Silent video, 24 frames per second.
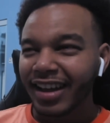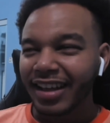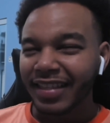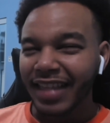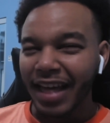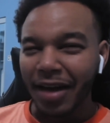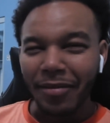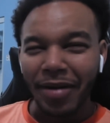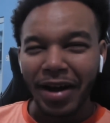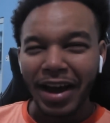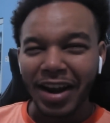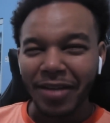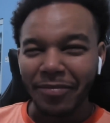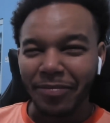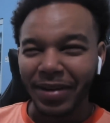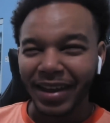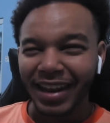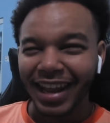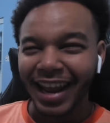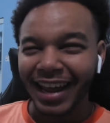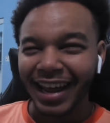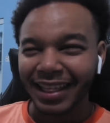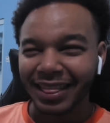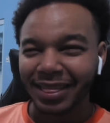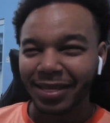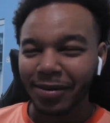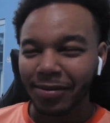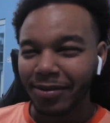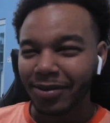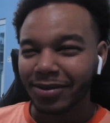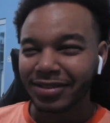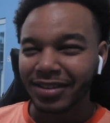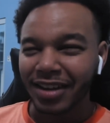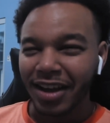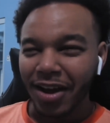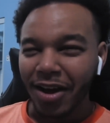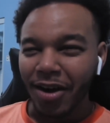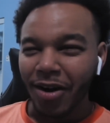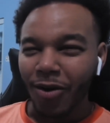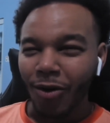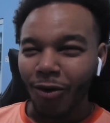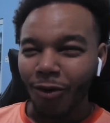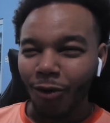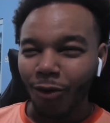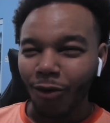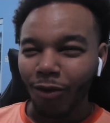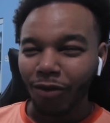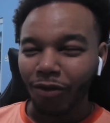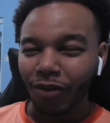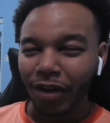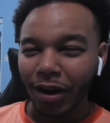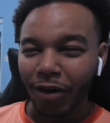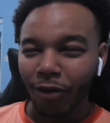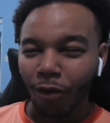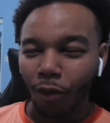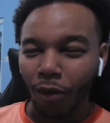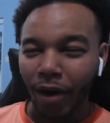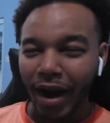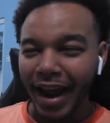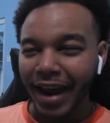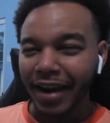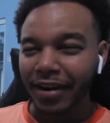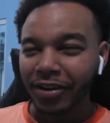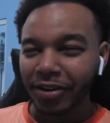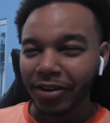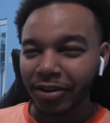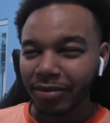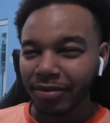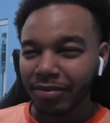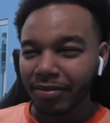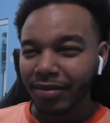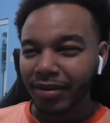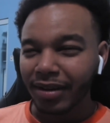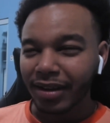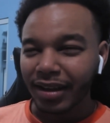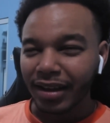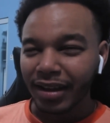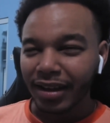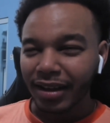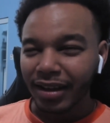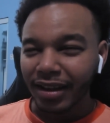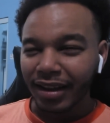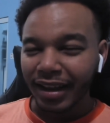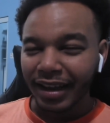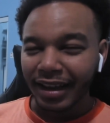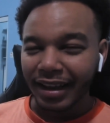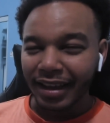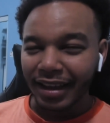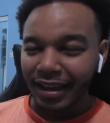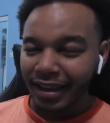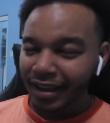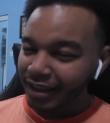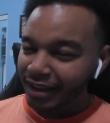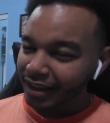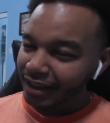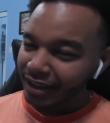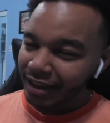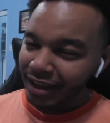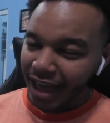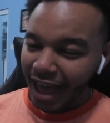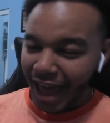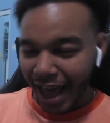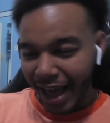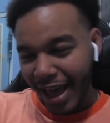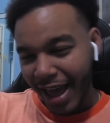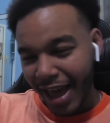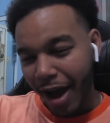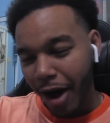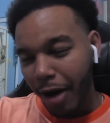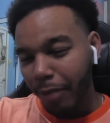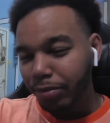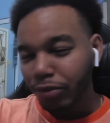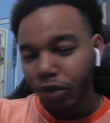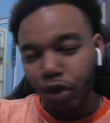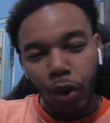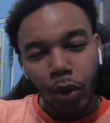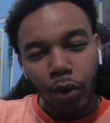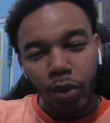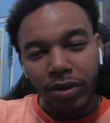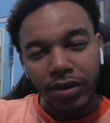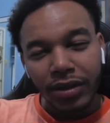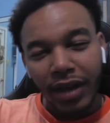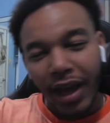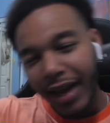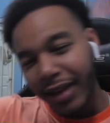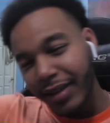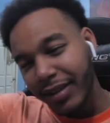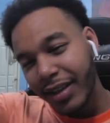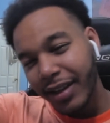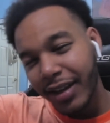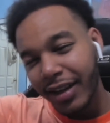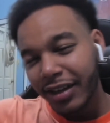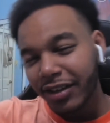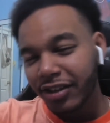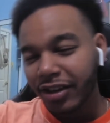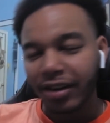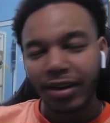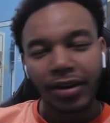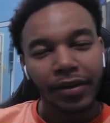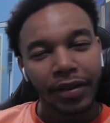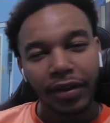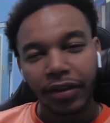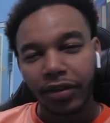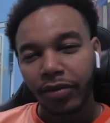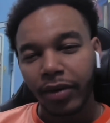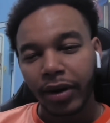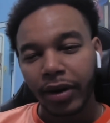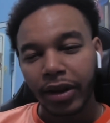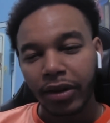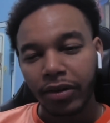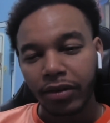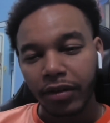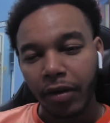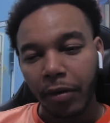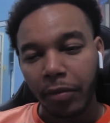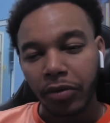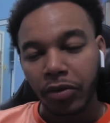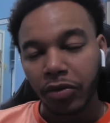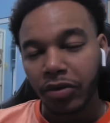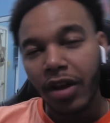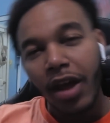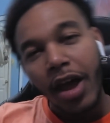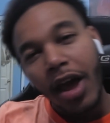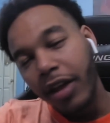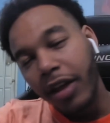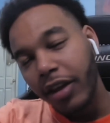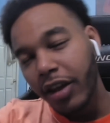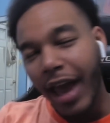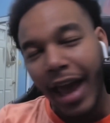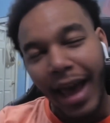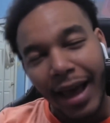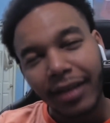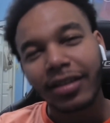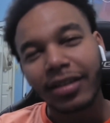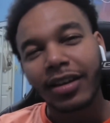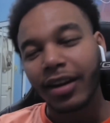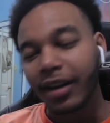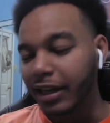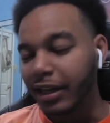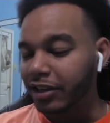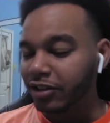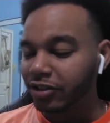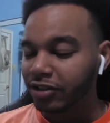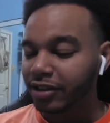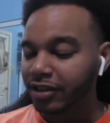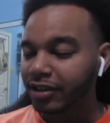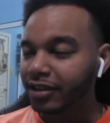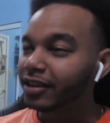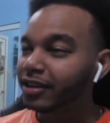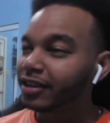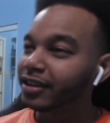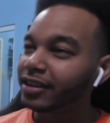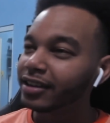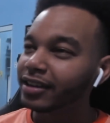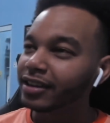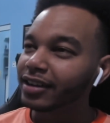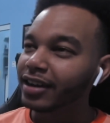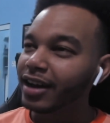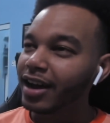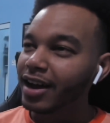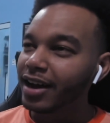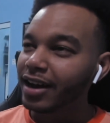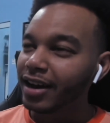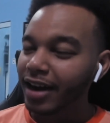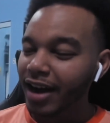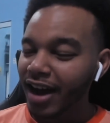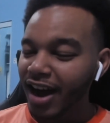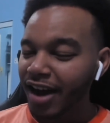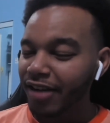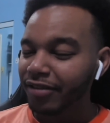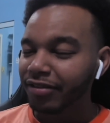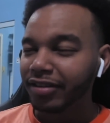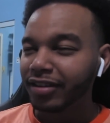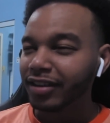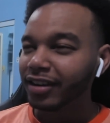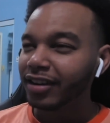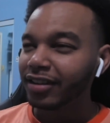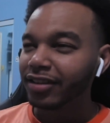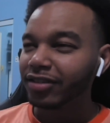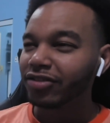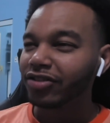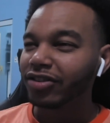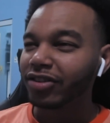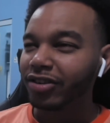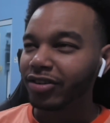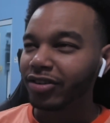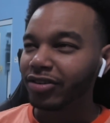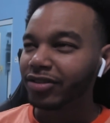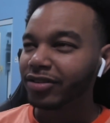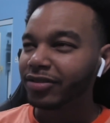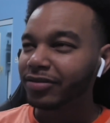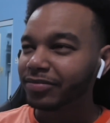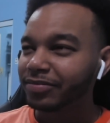That might have been like the most like random, like obtuse escalation. I don't know if that's right, use of obtuse. Escalation I've seen in the show.